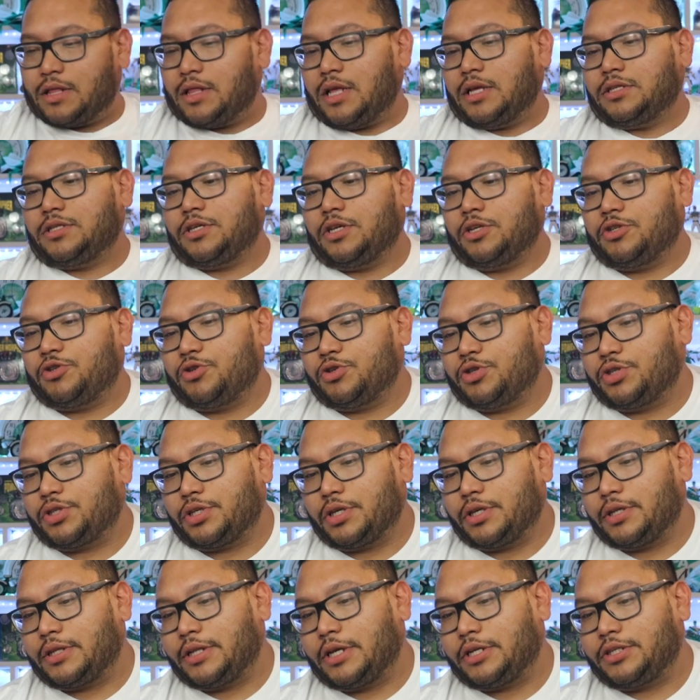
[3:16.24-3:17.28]
That's
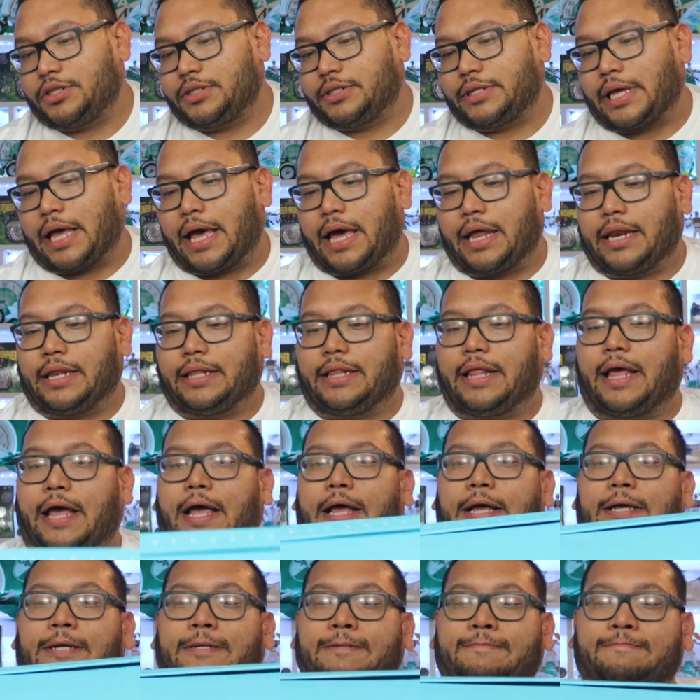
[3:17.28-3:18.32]
interesting. They just added
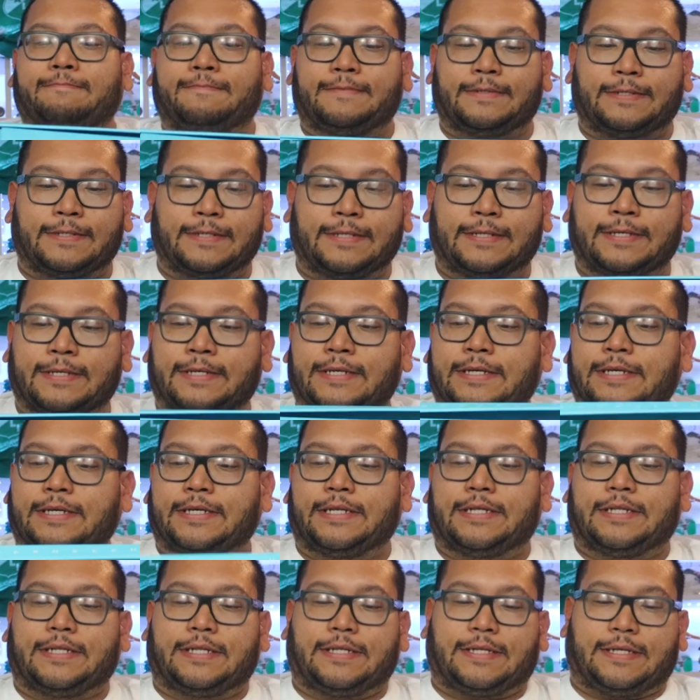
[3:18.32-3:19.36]

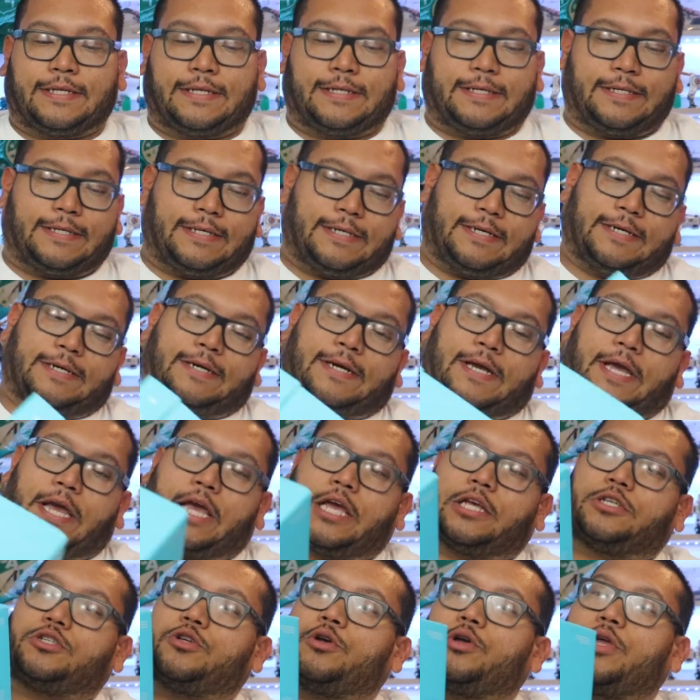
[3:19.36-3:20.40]
that.
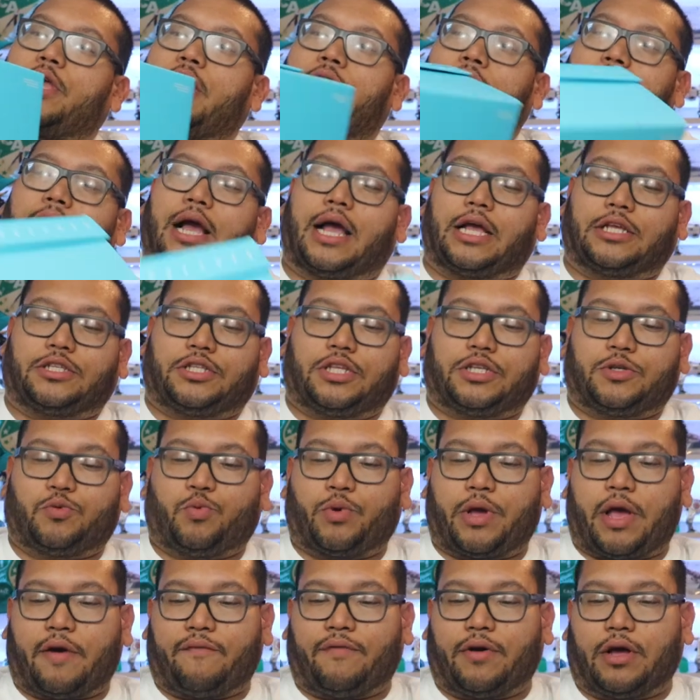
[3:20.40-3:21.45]
Okay, so yeah, guys,
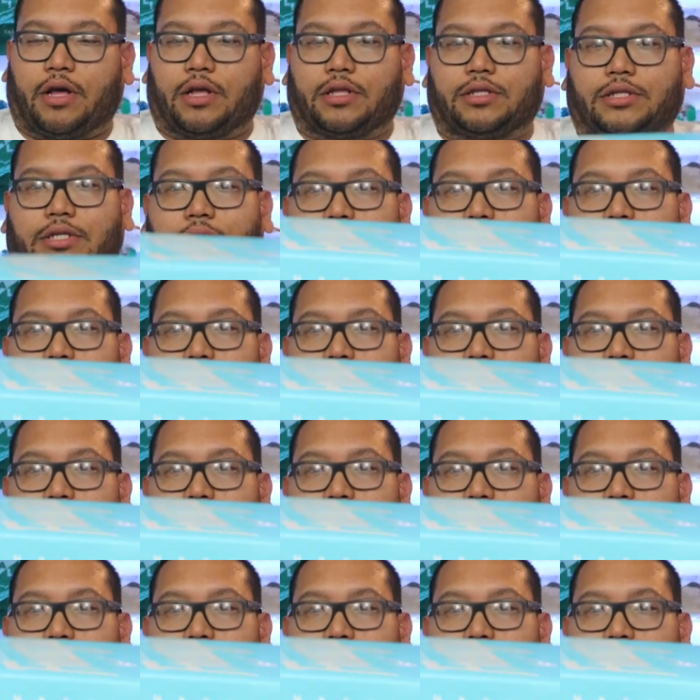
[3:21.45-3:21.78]
we have a